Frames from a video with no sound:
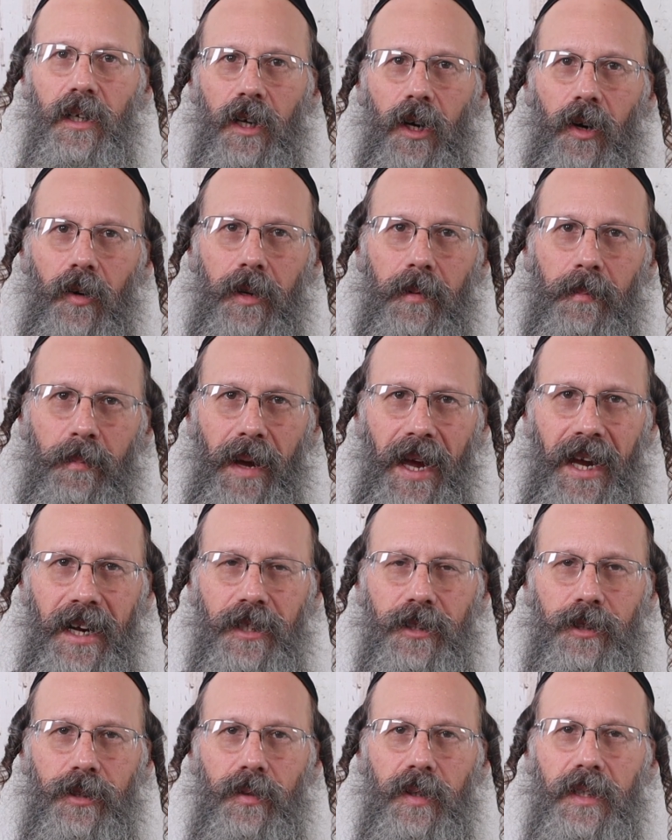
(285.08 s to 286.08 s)
going
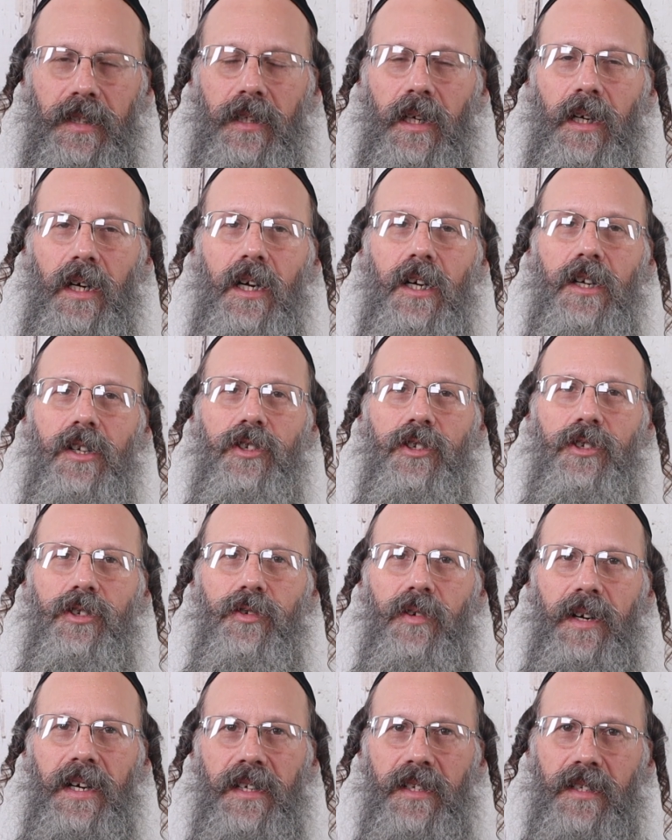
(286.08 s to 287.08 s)
back to it,
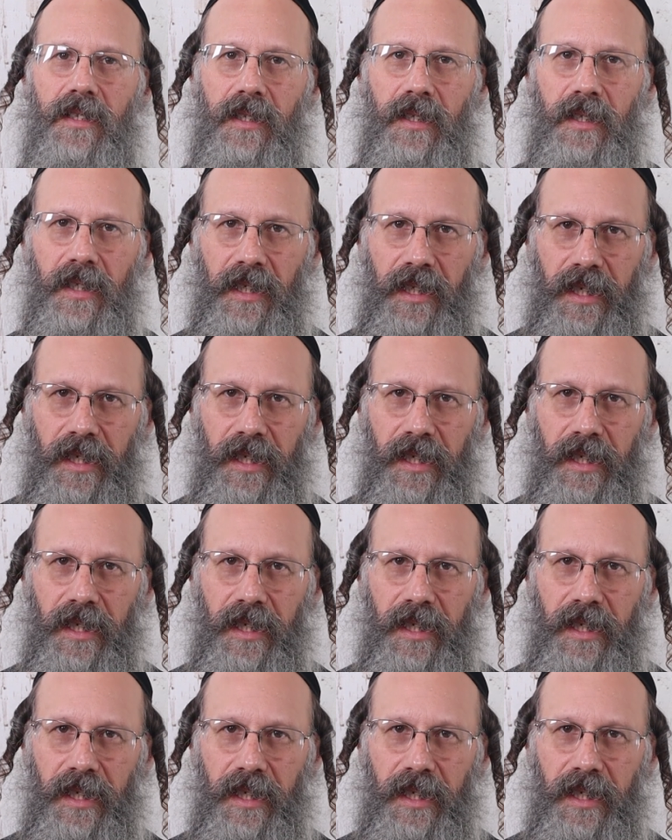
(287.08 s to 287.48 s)
stress